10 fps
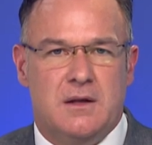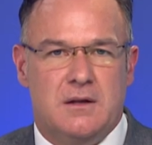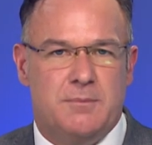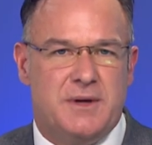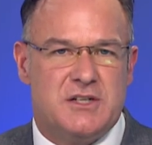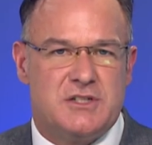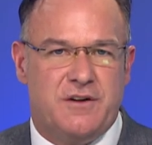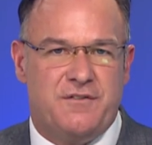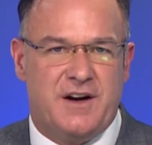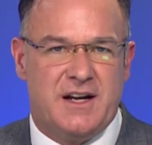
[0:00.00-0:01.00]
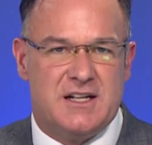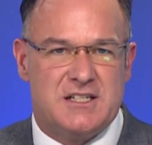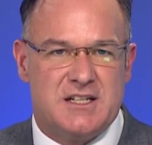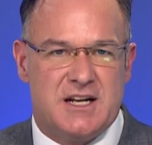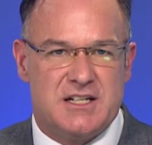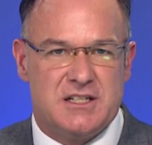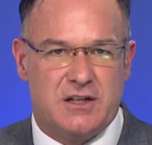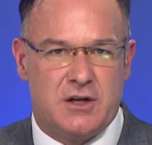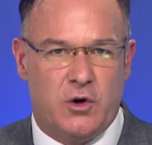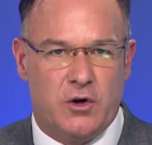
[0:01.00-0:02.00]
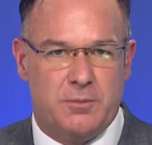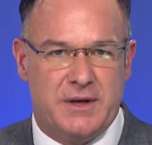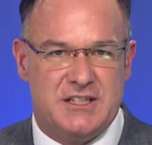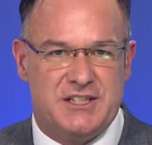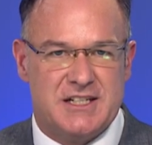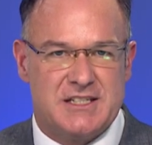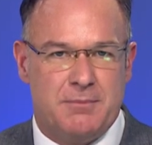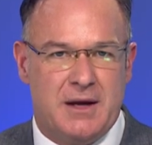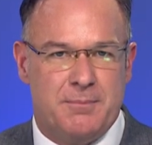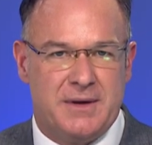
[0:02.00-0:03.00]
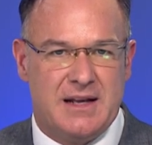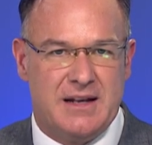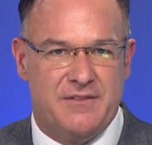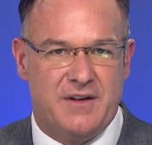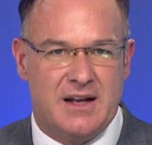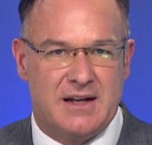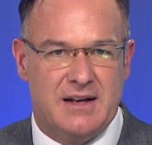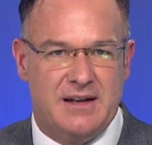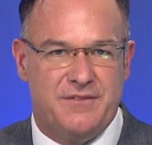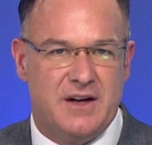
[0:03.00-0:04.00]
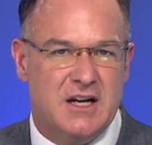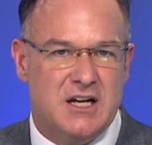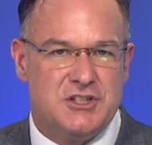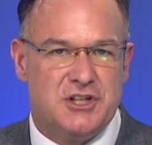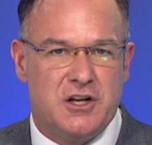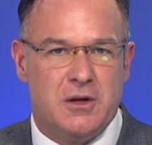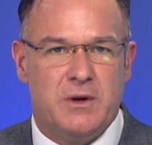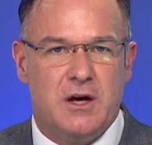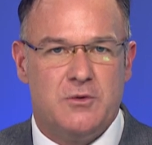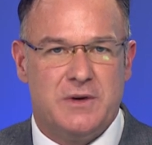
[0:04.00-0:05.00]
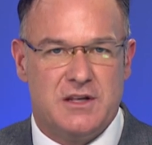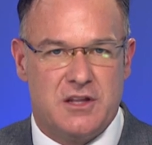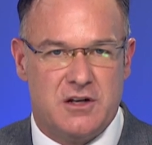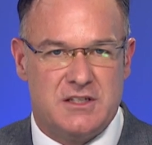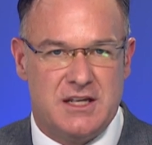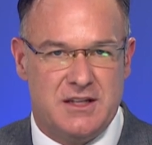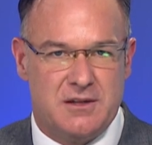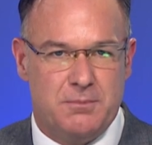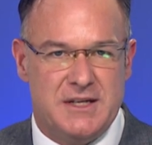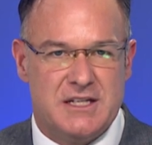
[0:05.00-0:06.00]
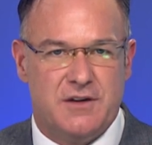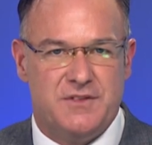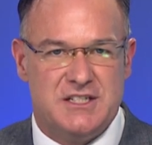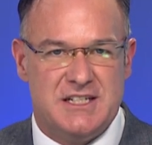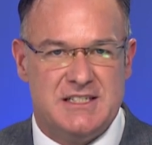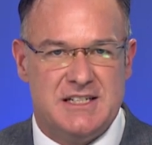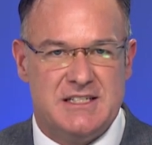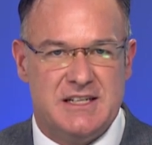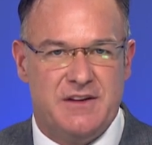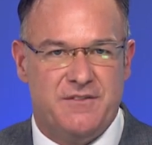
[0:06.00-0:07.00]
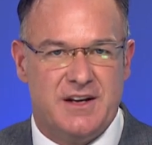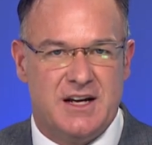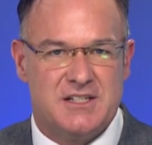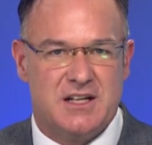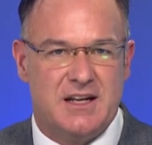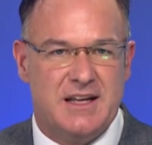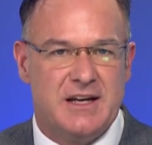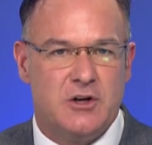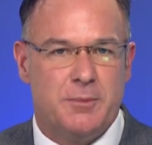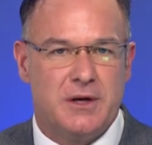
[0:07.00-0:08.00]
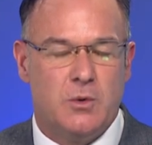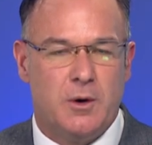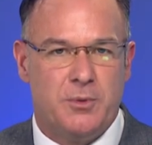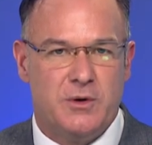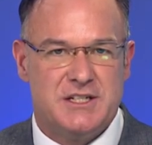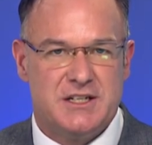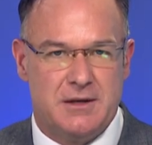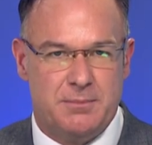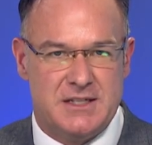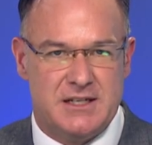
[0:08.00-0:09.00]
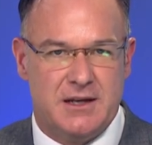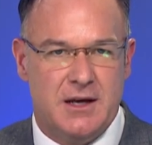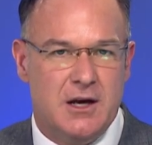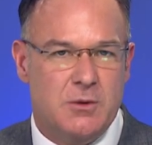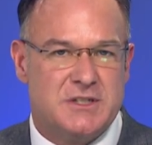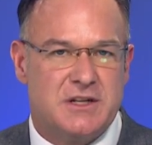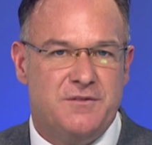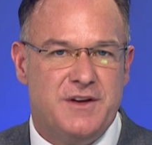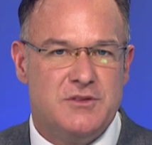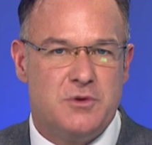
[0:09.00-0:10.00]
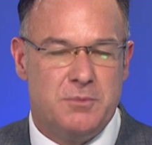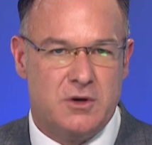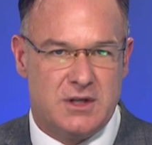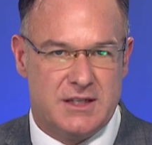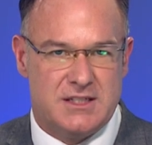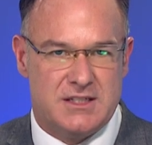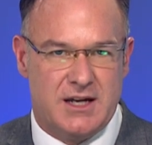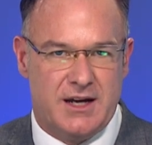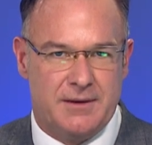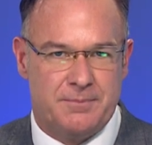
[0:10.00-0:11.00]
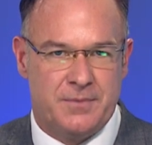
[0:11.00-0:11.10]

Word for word: The Minister of Finance and National Economy, Sheikh Salman bin Khalifa Al Khalifa, chaired the 113th meeting of the GCC Financial and Economic Cooperation Committee, which convened remotely today.